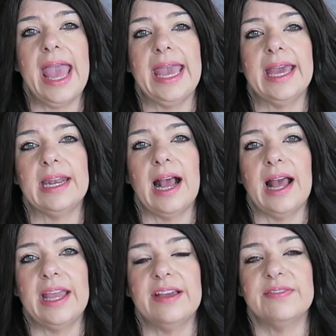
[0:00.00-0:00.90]
and
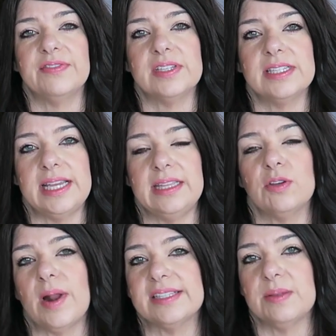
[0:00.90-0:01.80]
I have seen
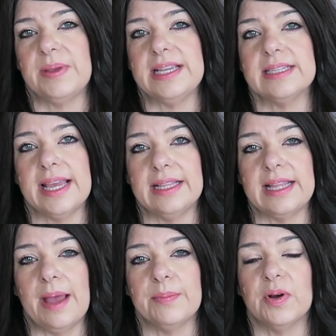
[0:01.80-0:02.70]
the recipes in
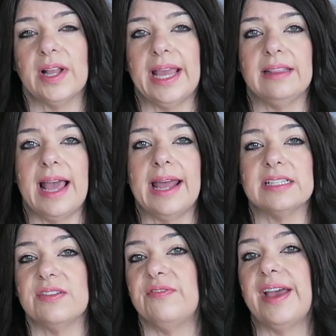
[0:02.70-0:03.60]
that book, and that
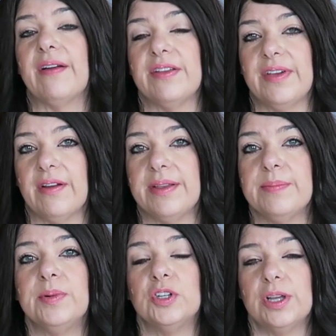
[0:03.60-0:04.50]
is a very,
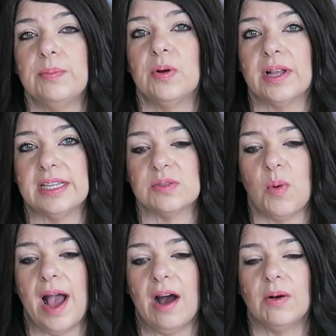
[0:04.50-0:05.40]
very good book as
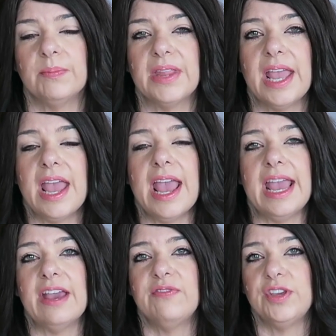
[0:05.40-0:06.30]
well.
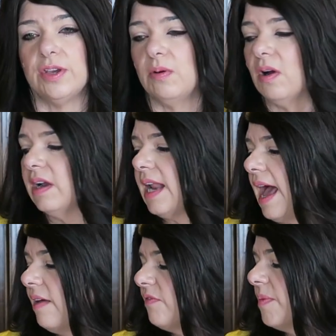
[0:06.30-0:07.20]
If you are
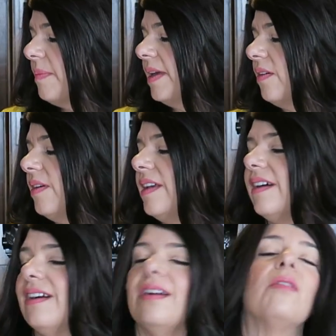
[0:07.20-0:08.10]
not
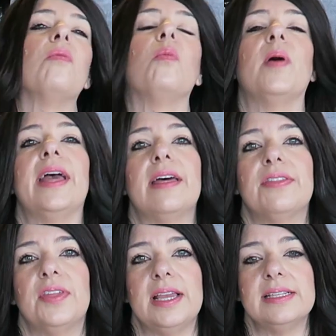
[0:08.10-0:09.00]
familiar with
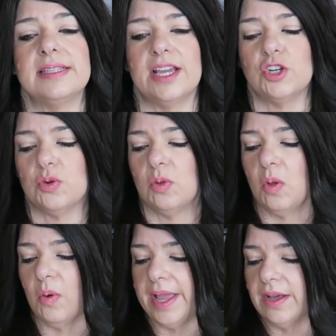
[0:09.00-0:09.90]
essential
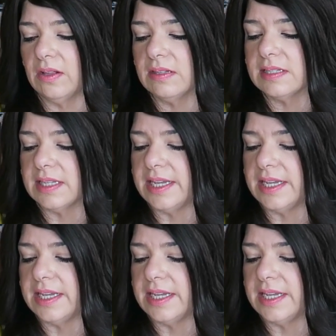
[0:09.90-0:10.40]
oils